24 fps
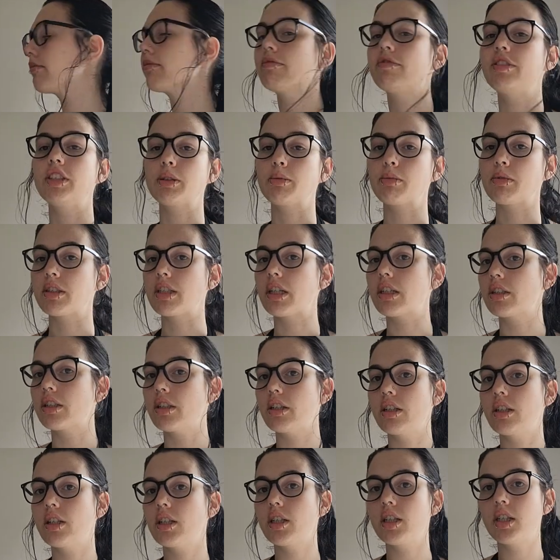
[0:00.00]
fishbourne's
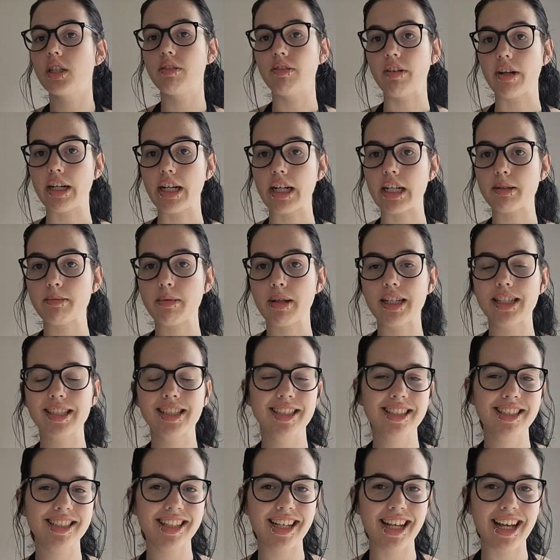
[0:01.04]
actually a very nice place
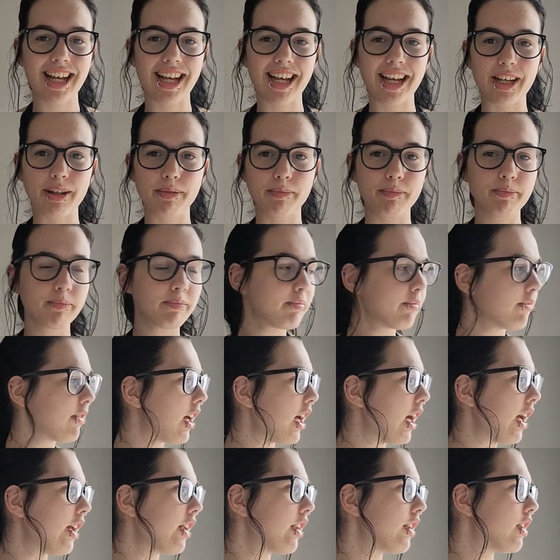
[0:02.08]
um,
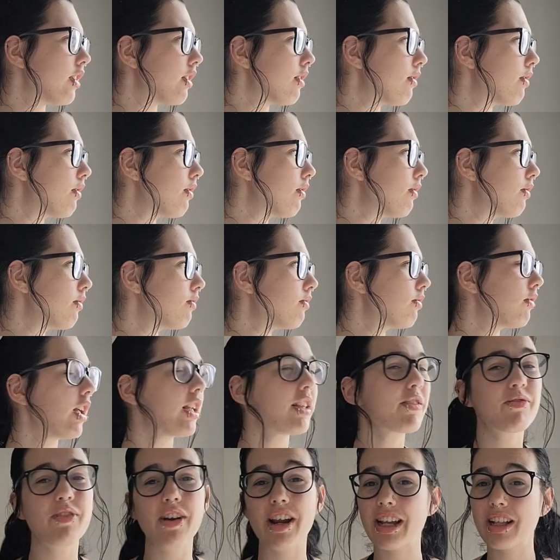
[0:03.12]
and
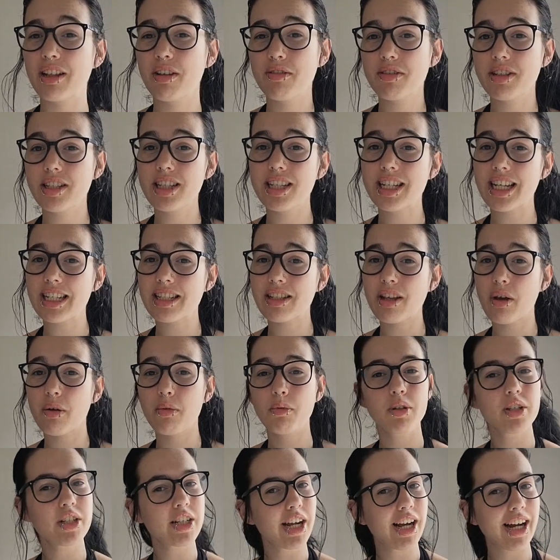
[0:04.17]
it's very close to the tesco
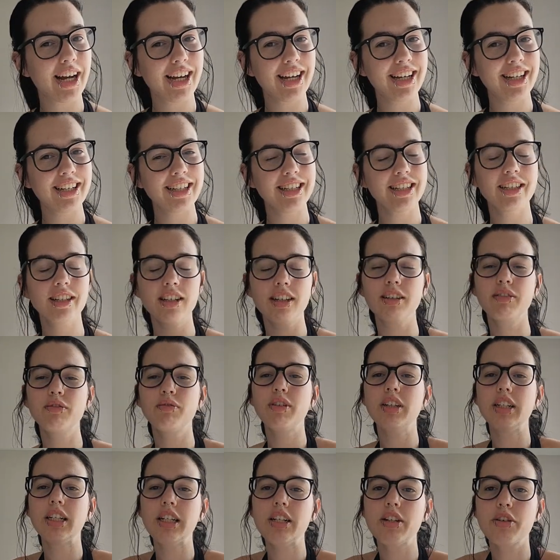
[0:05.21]
which i
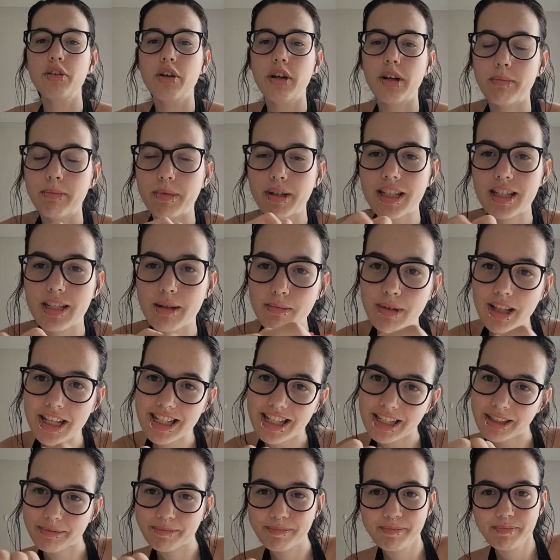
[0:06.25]
really enjoyed because i'm
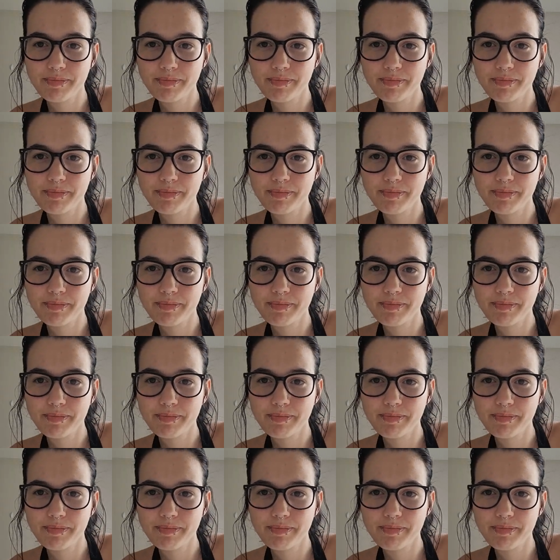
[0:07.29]
lazy